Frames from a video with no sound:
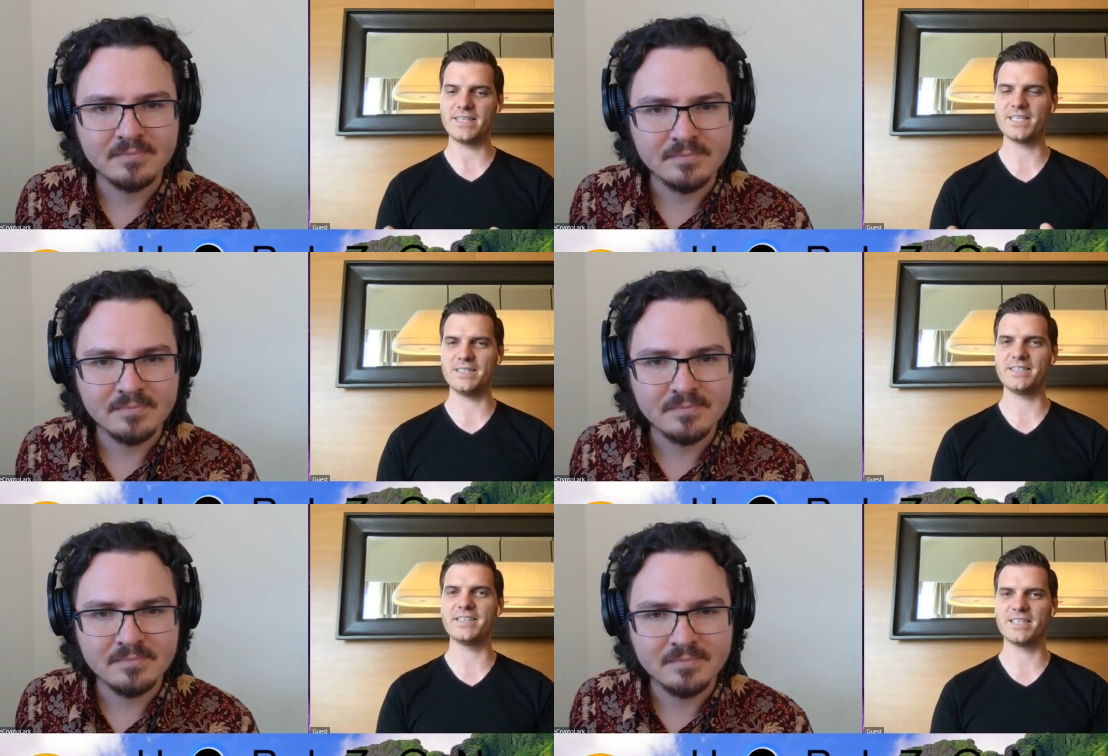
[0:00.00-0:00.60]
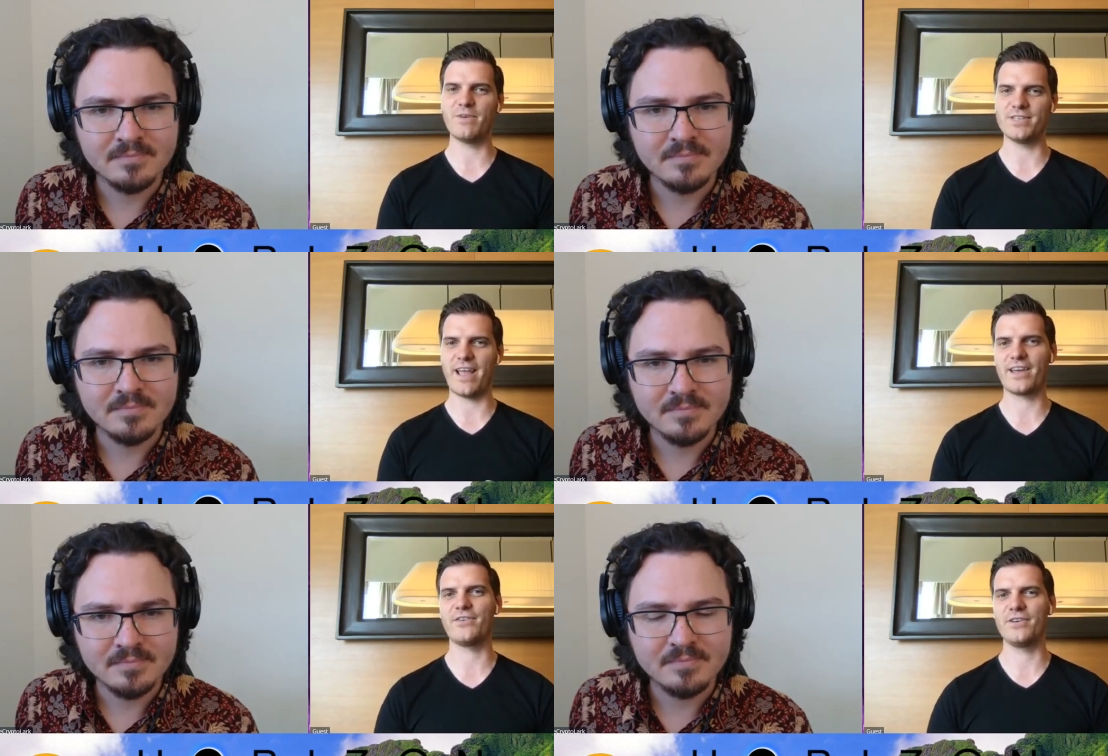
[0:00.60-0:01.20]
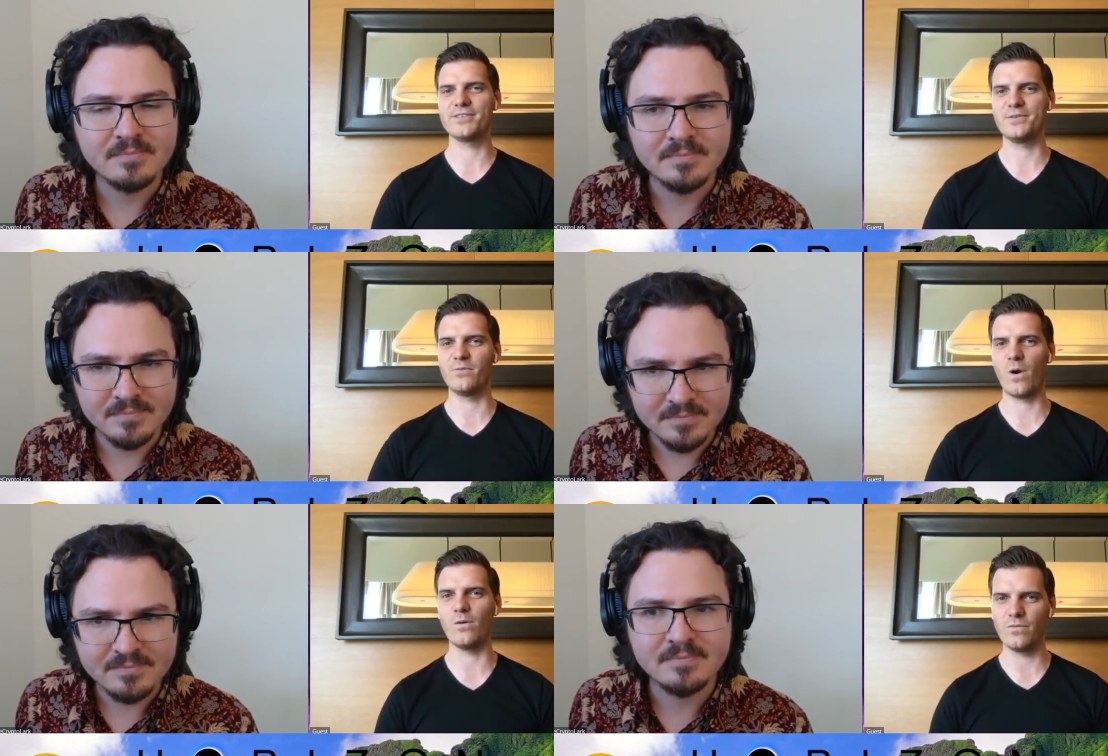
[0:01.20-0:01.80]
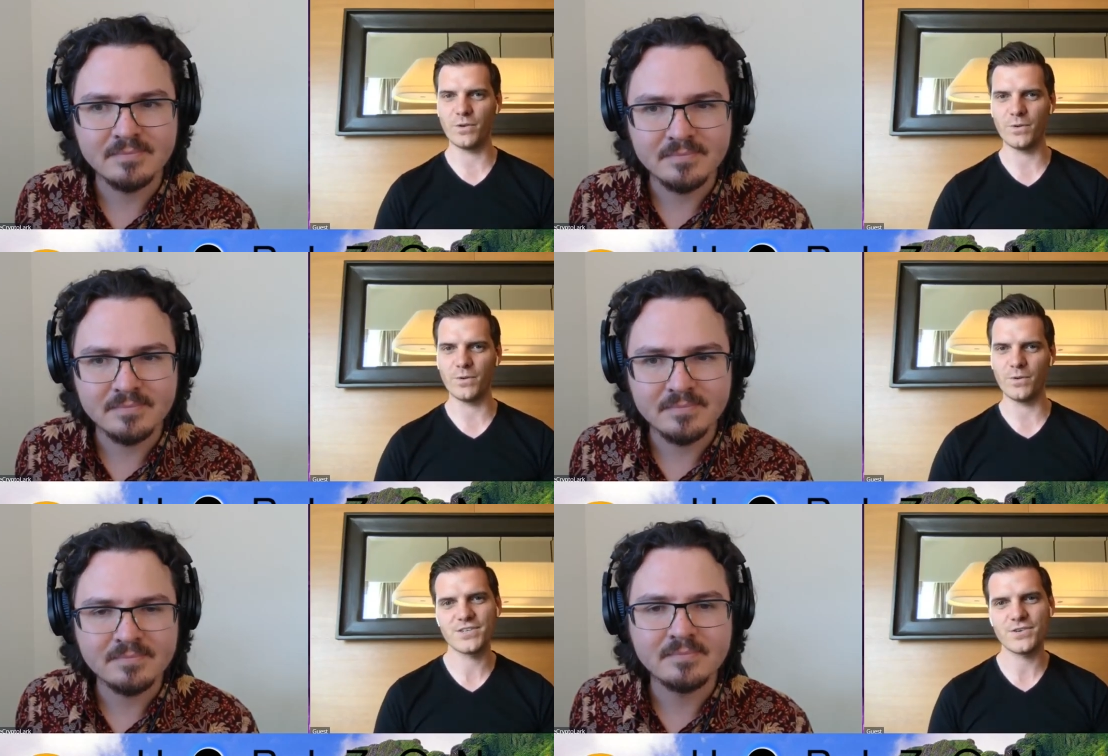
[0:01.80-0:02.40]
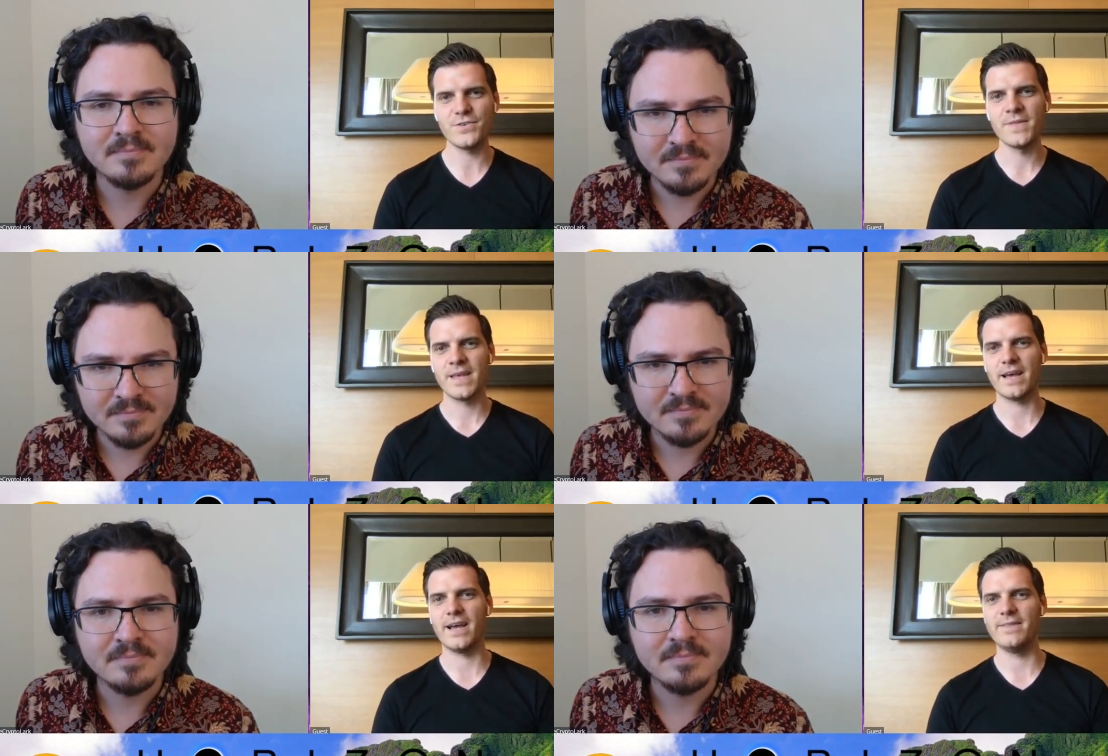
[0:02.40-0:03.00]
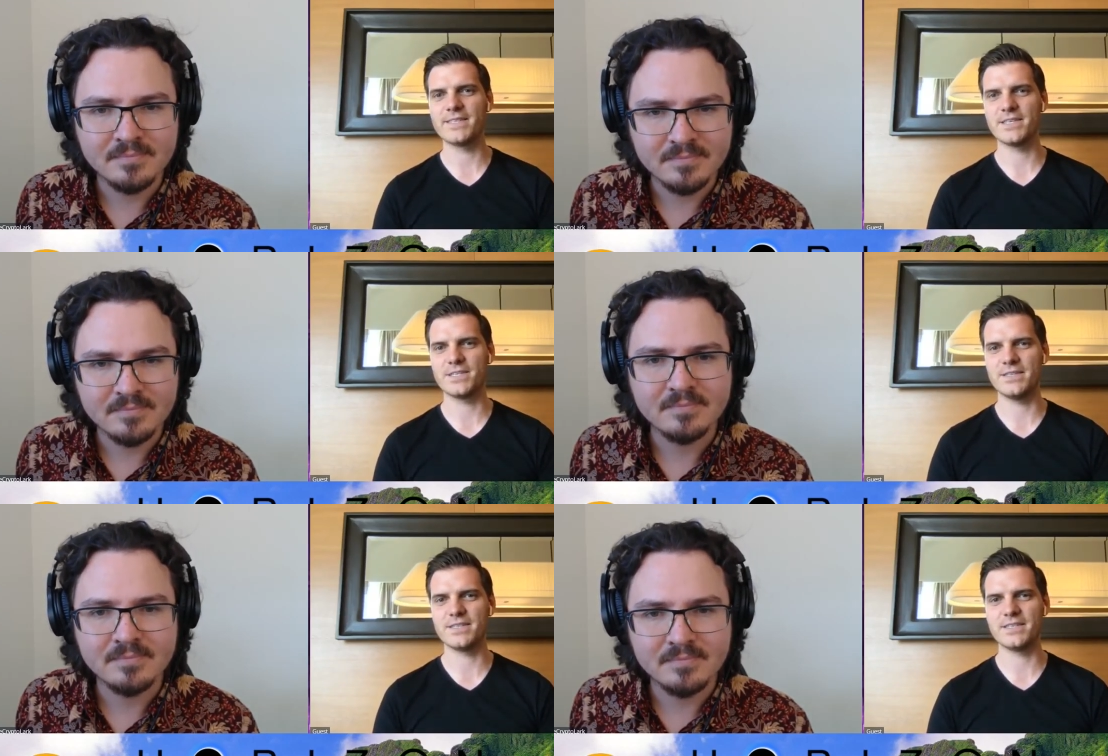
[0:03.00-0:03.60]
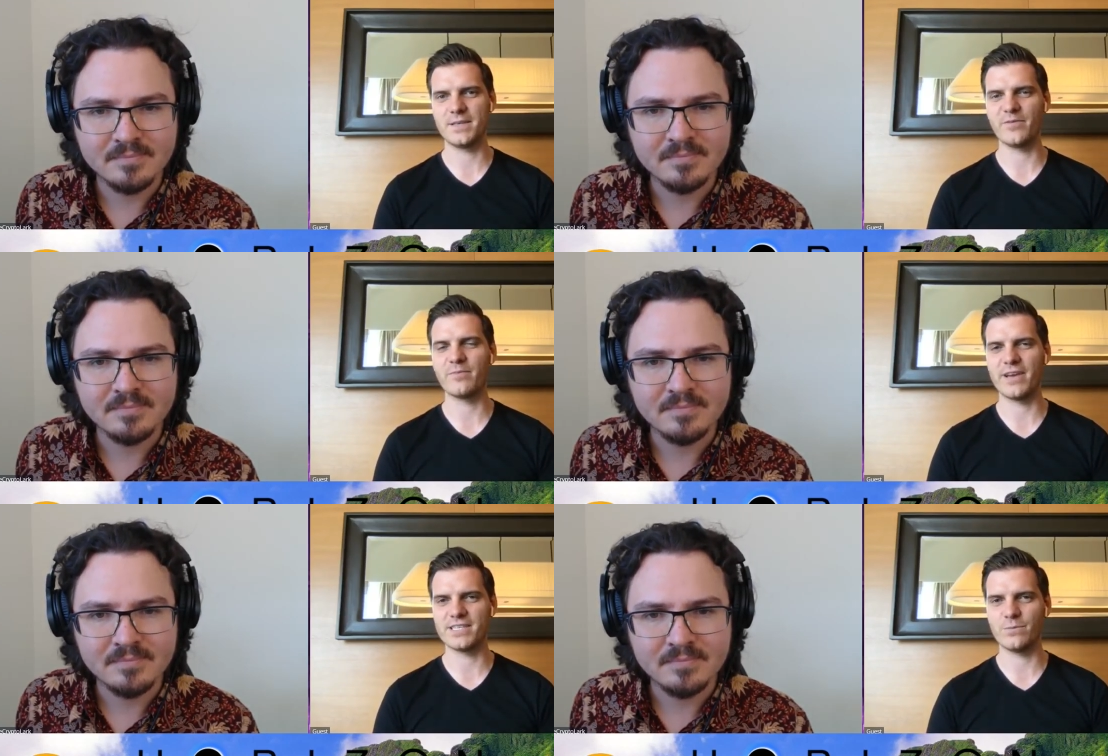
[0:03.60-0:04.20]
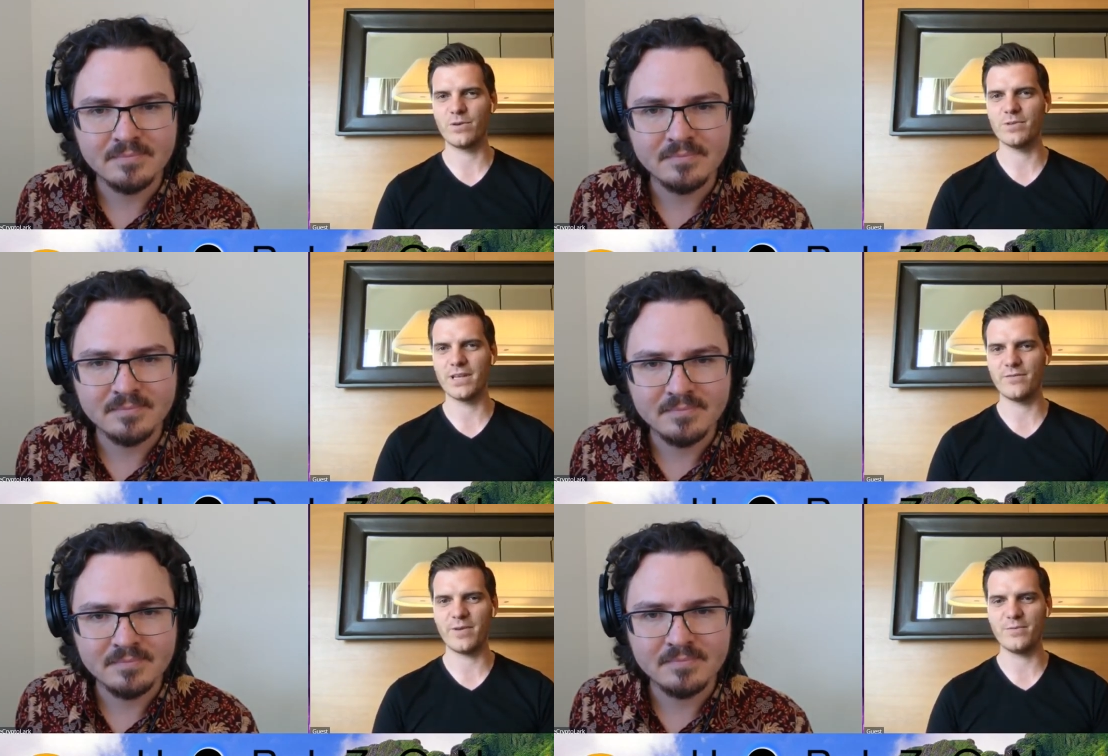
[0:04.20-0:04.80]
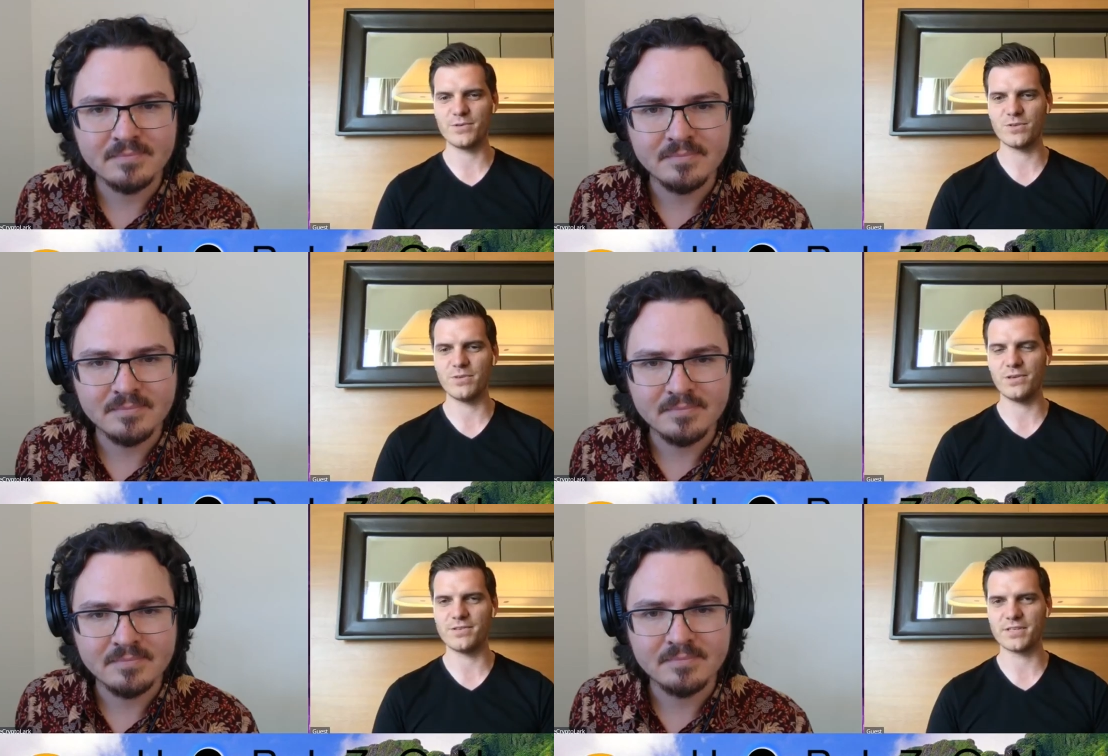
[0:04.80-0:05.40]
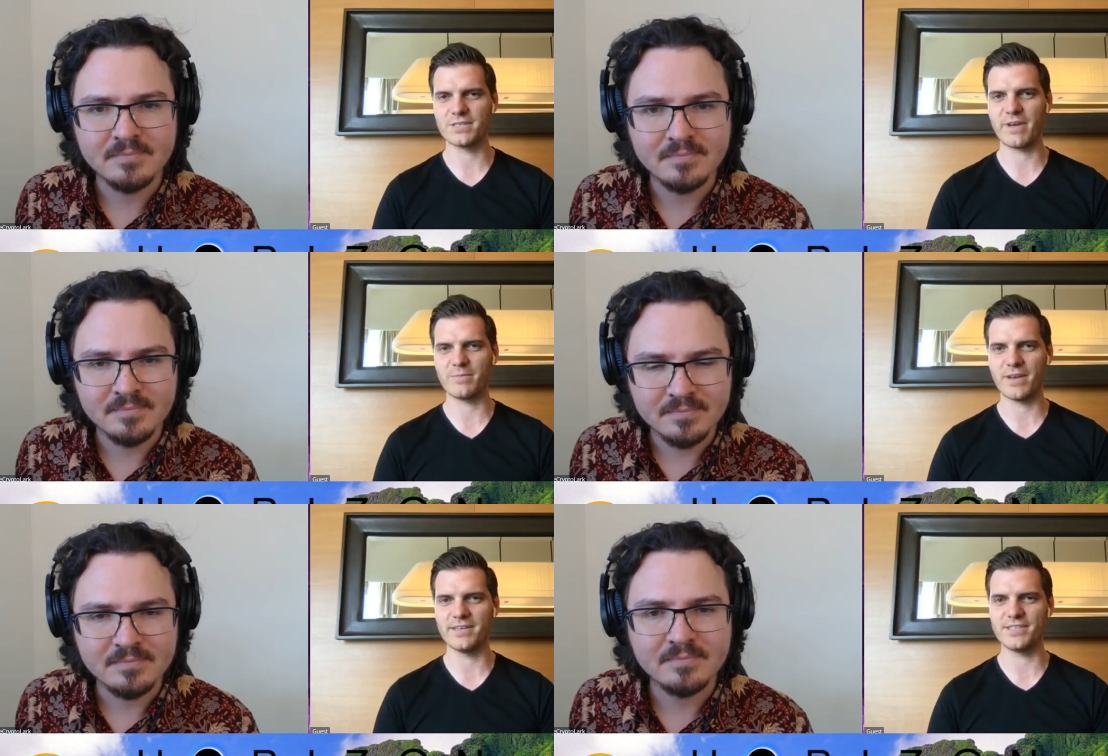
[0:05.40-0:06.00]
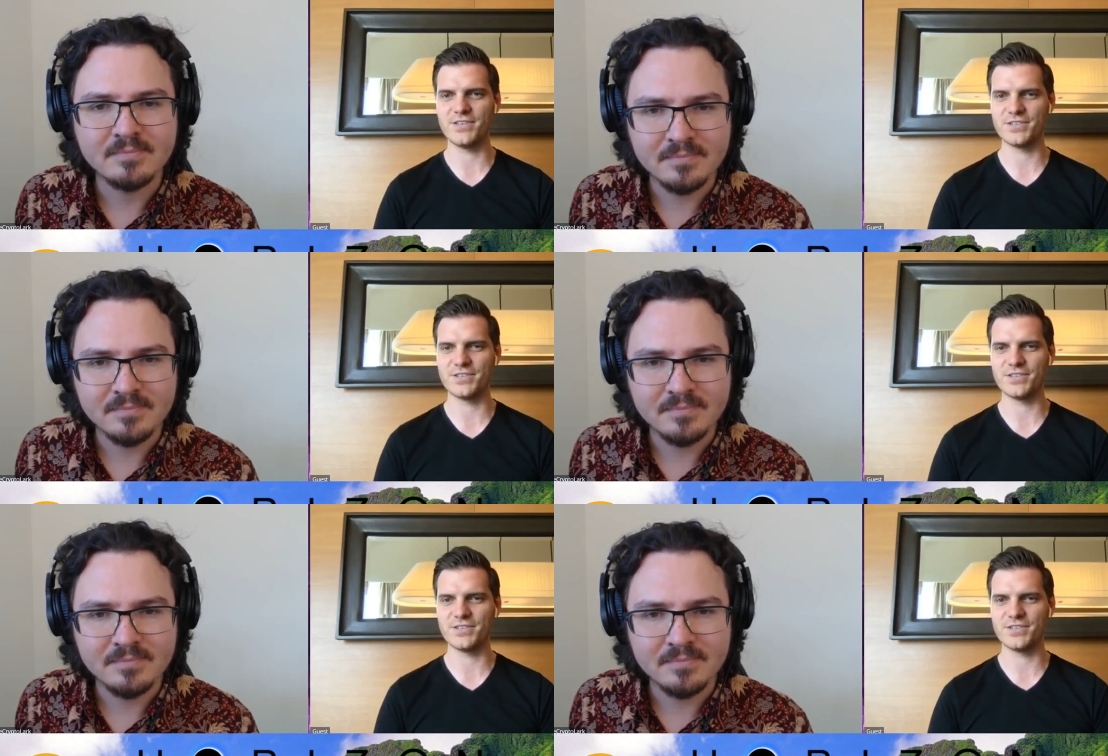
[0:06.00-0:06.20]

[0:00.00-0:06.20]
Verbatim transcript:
Speaker 1: this is the most accurate sort of worldview on this issue, uh, and this is this is the information that we believe people should be using to make better decisions.